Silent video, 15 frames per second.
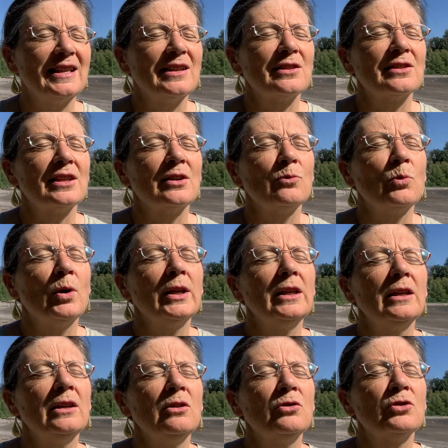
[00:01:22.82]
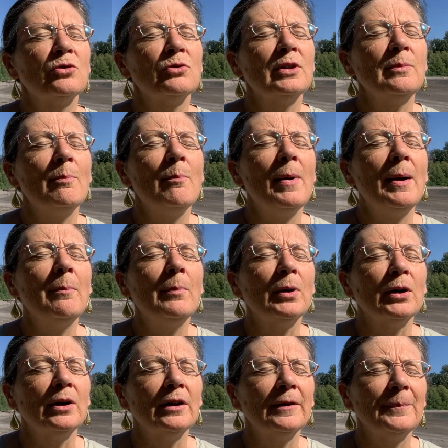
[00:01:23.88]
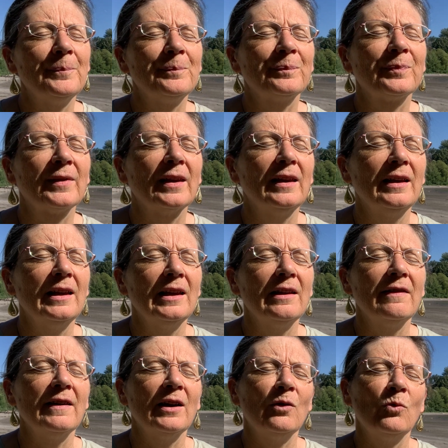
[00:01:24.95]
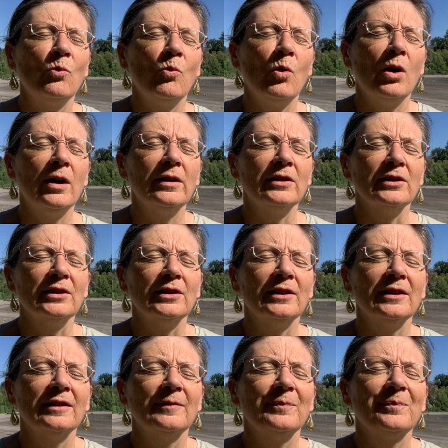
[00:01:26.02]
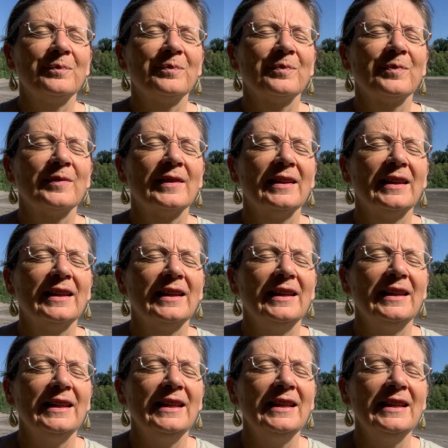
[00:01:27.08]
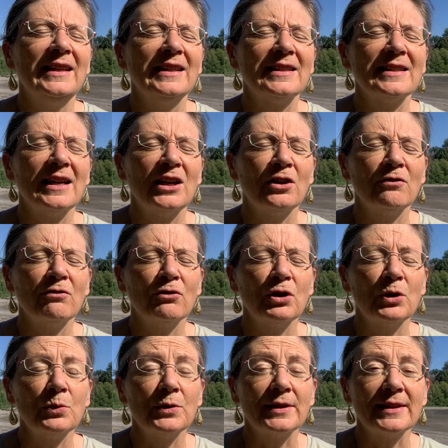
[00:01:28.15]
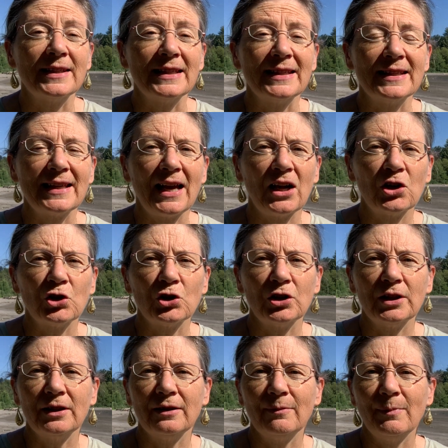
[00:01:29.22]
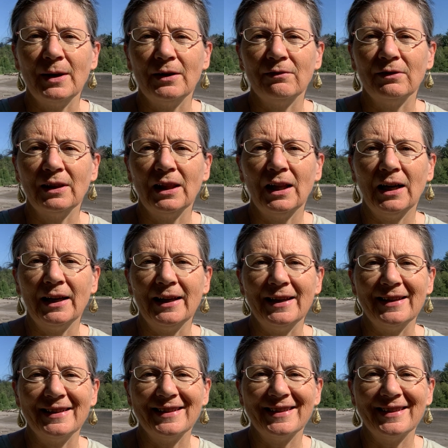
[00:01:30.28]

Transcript: So they want you to remember that water in its higher frequency is actually made of light.